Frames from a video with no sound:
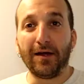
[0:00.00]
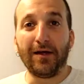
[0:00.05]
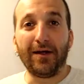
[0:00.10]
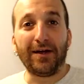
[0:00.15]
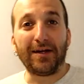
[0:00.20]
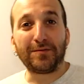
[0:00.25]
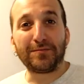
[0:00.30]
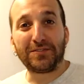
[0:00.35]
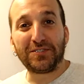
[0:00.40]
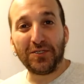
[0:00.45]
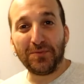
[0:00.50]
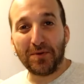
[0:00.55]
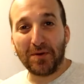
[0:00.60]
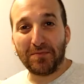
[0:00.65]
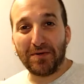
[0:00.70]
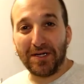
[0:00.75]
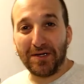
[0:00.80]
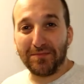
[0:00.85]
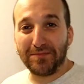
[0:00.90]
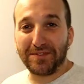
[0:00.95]
All right, I'm super
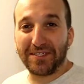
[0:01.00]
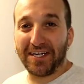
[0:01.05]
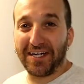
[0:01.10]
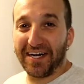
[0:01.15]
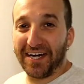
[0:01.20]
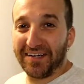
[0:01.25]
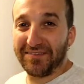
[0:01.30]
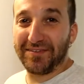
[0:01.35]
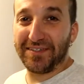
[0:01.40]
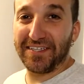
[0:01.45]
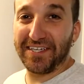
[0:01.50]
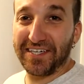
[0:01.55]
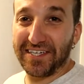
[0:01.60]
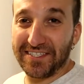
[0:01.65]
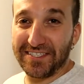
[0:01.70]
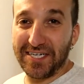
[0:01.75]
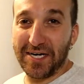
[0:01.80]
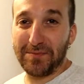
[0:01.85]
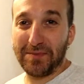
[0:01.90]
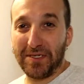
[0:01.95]
bummed. I feel like
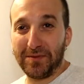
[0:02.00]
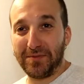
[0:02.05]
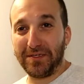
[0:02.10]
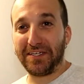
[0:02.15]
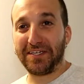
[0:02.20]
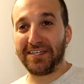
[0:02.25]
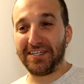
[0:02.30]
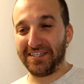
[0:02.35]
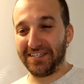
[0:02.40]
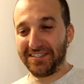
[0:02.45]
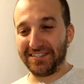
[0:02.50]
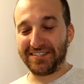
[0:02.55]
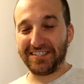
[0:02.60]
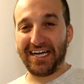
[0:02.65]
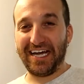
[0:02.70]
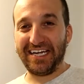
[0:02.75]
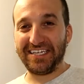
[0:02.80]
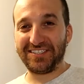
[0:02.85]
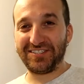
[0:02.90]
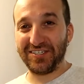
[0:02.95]
a dummy because
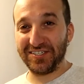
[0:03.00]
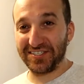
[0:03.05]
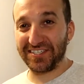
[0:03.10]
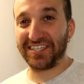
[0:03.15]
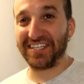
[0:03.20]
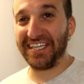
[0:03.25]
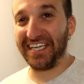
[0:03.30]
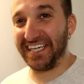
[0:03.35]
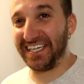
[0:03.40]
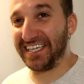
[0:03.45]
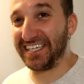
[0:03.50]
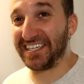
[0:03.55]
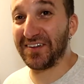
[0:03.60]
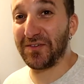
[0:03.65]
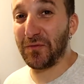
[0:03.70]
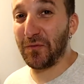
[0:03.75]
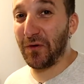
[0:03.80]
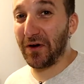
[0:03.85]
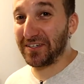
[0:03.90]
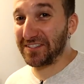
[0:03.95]
I just cleaned it.
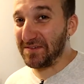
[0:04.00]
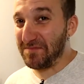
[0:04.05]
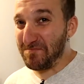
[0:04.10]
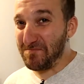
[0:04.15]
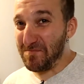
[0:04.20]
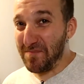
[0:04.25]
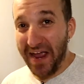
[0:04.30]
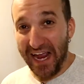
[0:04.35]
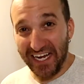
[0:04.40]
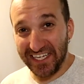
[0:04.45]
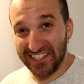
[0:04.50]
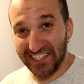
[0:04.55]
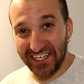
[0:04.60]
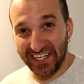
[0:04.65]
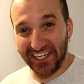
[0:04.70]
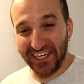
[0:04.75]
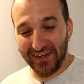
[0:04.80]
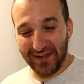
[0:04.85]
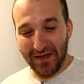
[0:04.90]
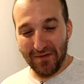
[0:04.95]
It worked
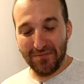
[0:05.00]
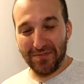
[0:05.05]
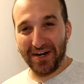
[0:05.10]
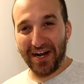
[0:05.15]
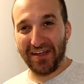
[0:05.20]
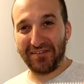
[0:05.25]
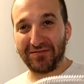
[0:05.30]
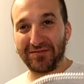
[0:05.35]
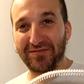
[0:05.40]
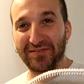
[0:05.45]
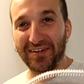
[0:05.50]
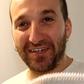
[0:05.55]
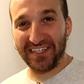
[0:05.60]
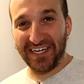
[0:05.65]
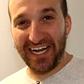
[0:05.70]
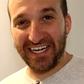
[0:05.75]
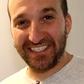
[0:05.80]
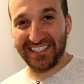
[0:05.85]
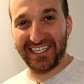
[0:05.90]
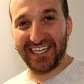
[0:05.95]
amazing, but I
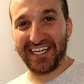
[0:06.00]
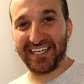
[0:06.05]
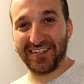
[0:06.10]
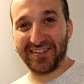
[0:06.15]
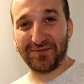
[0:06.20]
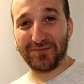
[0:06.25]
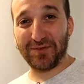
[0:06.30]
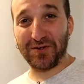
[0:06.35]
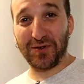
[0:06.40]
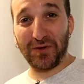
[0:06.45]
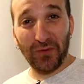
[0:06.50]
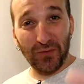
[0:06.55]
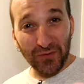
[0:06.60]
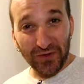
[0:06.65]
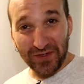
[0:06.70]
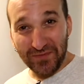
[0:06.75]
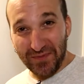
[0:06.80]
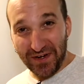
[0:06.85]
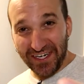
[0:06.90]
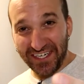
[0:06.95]
forgot to hit the
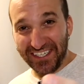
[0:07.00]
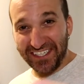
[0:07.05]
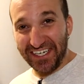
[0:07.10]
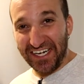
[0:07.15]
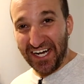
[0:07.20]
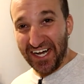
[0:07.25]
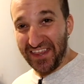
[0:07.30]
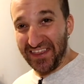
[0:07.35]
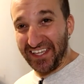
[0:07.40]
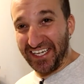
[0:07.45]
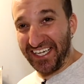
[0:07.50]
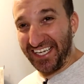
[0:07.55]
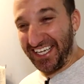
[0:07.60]
record button on the